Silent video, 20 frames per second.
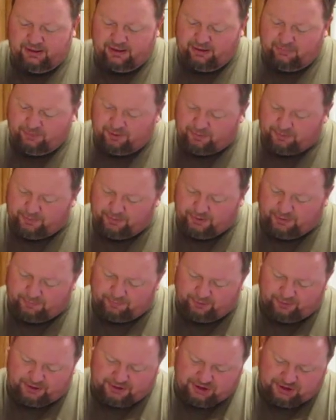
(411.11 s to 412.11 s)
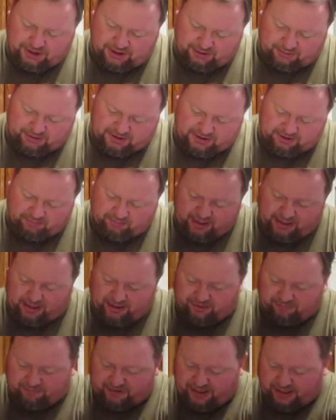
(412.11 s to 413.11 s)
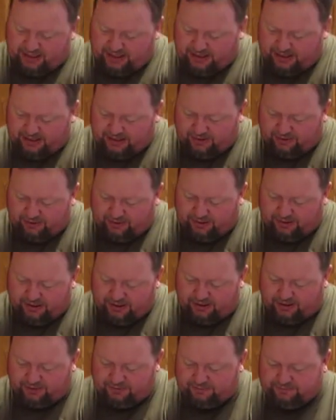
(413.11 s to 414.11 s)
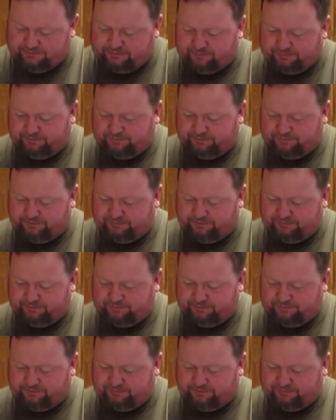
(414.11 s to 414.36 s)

And I'm going to put a pretty generous amount of cayenne on there.